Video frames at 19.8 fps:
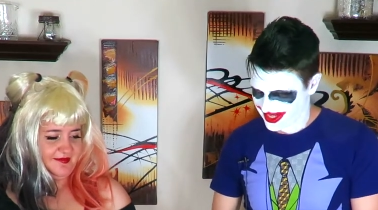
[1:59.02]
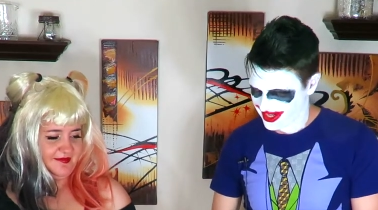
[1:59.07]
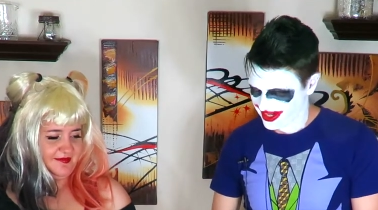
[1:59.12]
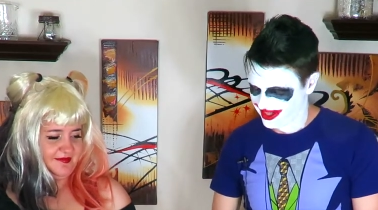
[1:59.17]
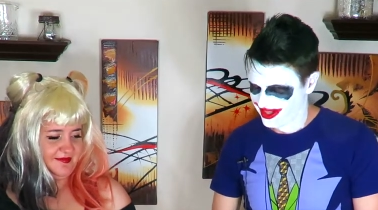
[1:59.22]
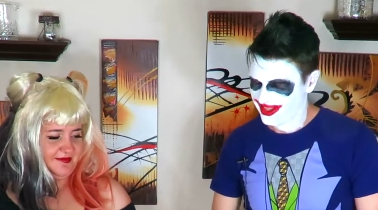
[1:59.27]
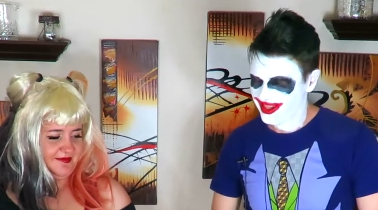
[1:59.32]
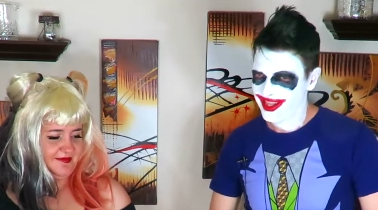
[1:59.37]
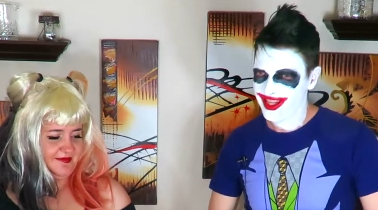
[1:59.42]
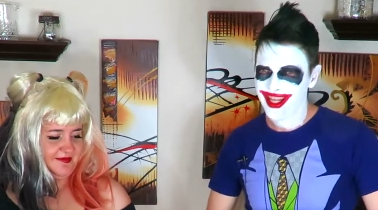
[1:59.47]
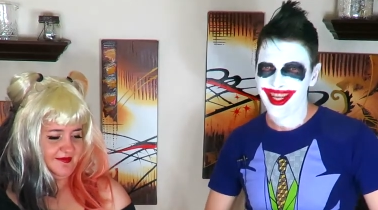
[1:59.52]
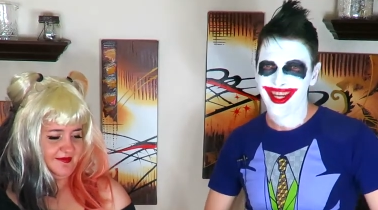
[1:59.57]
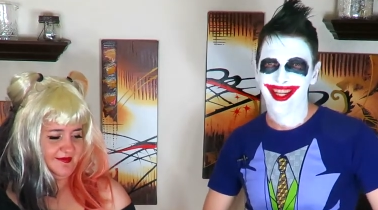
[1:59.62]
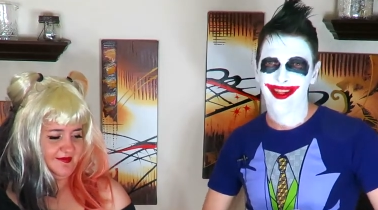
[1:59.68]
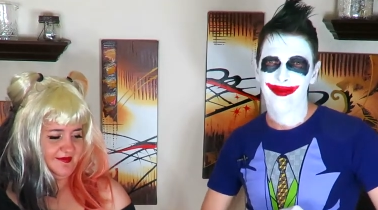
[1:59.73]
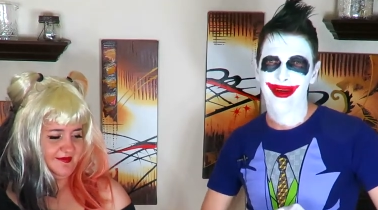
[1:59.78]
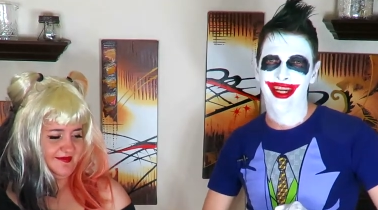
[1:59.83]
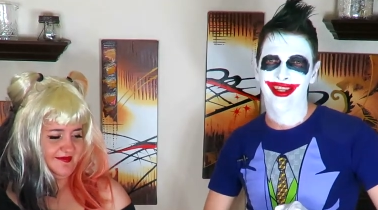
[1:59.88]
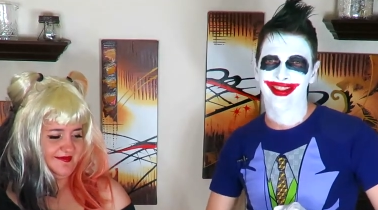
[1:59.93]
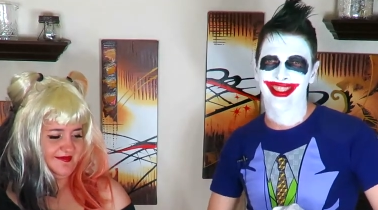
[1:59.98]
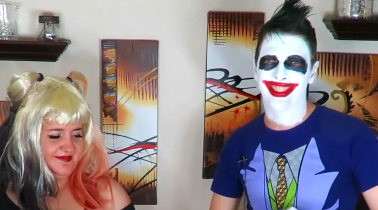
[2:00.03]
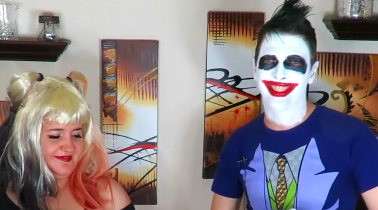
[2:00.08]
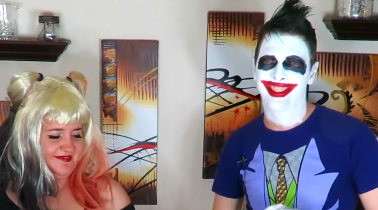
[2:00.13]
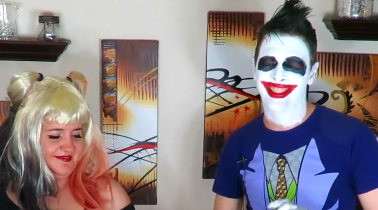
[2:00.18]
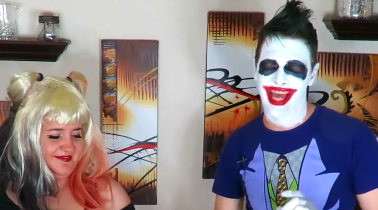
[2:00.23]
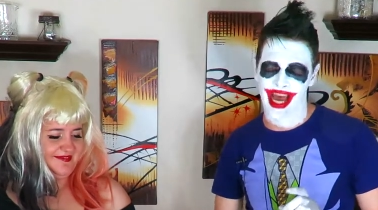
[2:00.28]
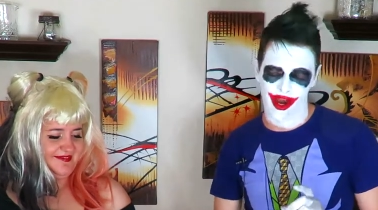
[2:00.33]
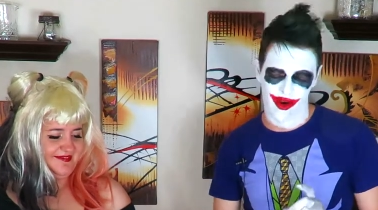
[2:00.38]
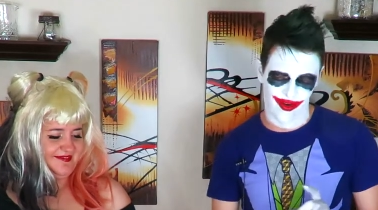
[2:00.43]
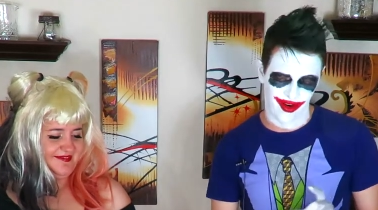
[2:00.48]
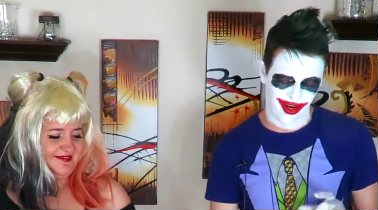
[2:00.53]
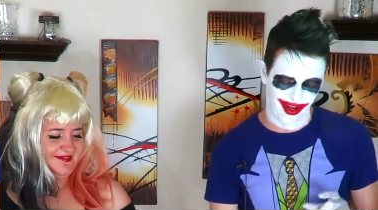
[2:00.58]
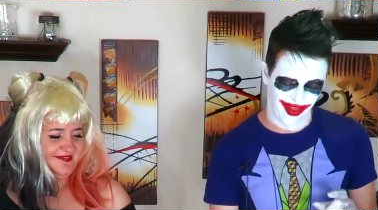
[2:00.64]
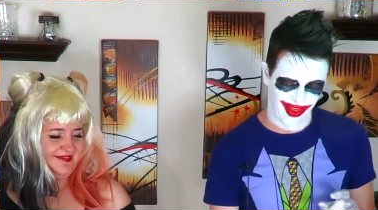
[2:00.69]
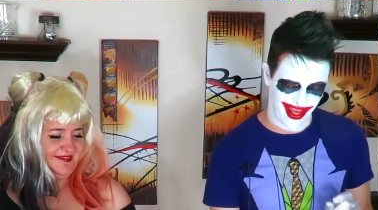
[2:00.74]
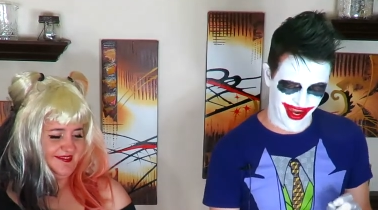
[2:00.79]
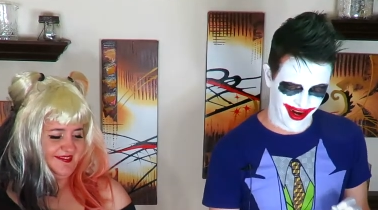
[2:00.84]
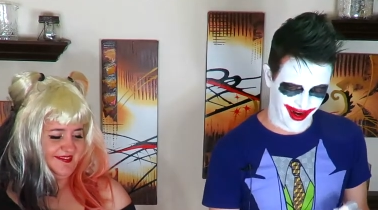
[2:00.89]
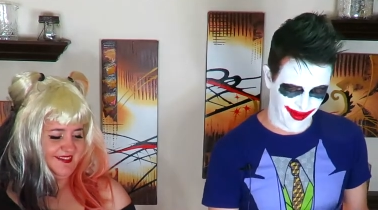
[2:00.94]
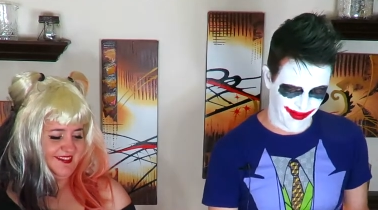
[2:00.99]
Speaker 1: a little bit of sour in
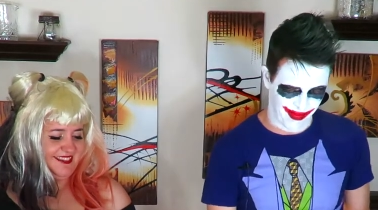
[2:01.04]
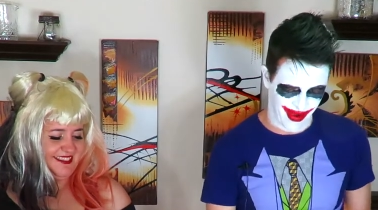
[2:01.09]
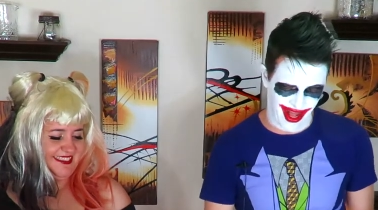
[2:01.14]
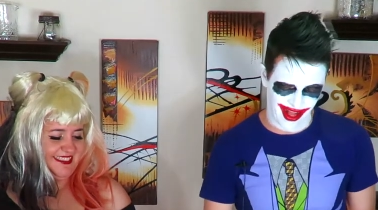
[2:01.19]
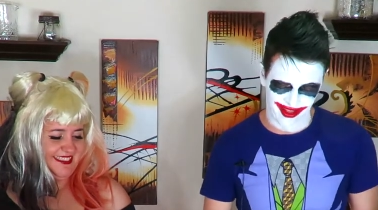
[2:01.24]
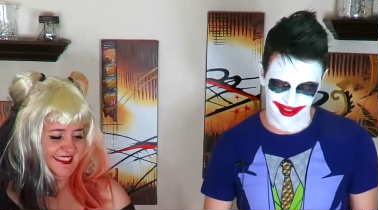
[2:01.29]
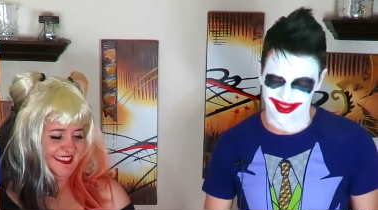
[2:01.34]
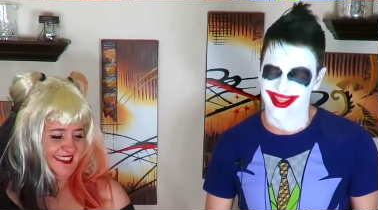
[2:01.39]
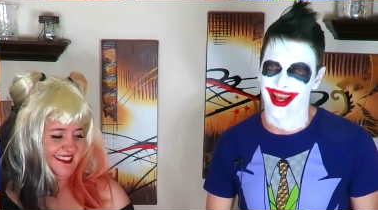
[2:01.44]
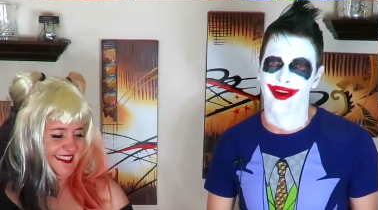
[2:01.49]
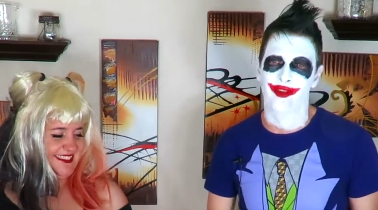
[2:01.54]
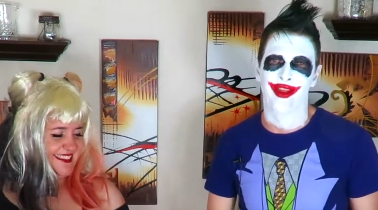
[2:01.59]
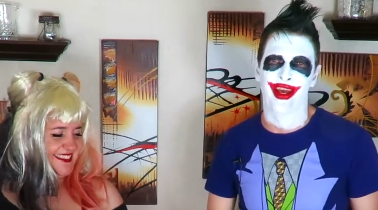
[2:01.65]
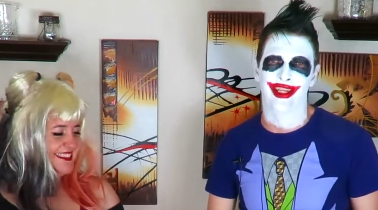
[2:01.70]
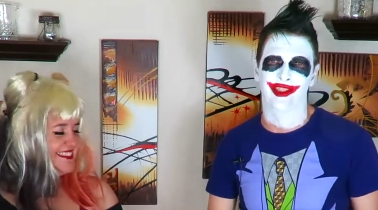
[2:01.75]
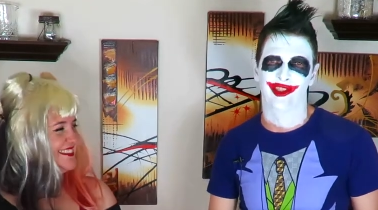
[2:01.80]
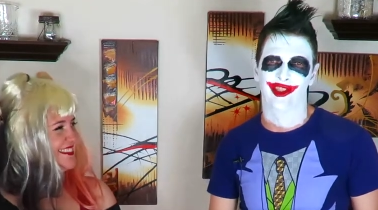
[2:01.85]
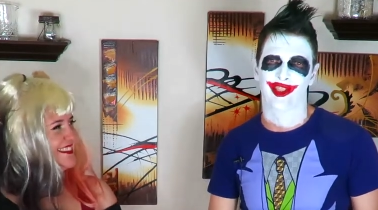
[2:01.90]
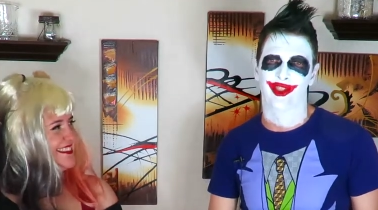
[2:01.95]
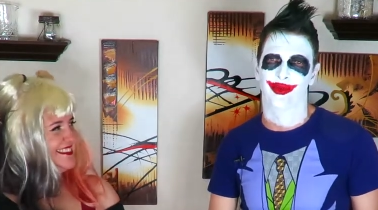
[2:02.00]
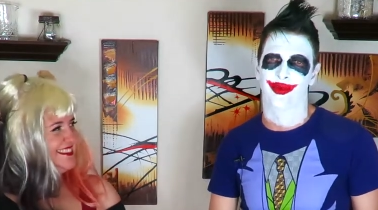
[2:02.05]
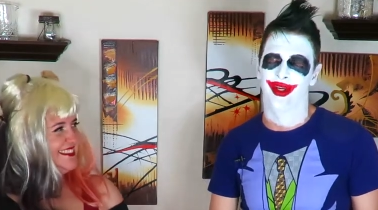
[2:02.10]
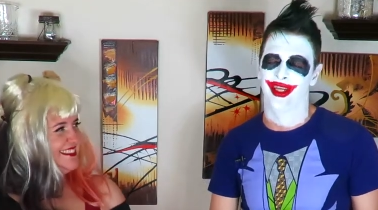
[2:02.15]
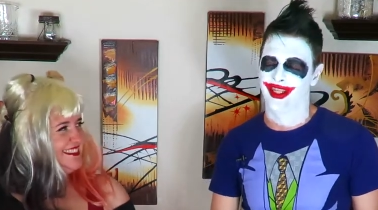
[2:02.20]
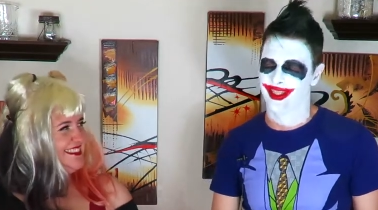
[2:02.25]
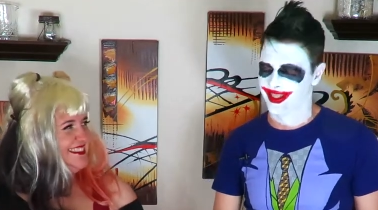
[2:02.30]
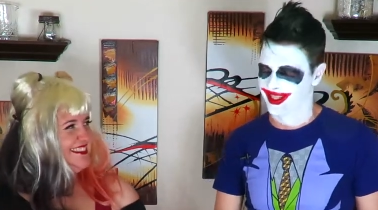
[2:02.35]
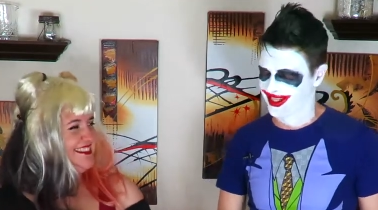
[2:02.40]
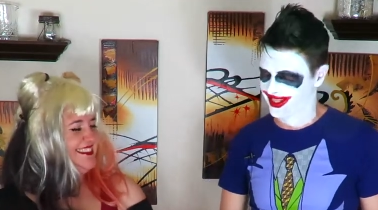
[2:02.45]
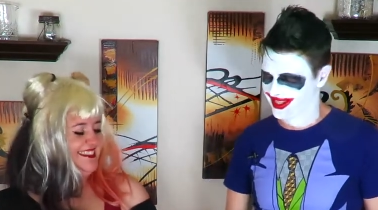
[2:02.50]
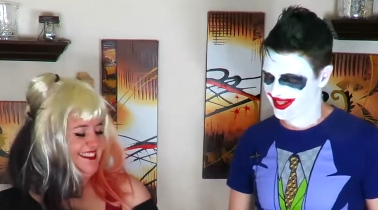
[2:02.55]
there to balance out that sweet.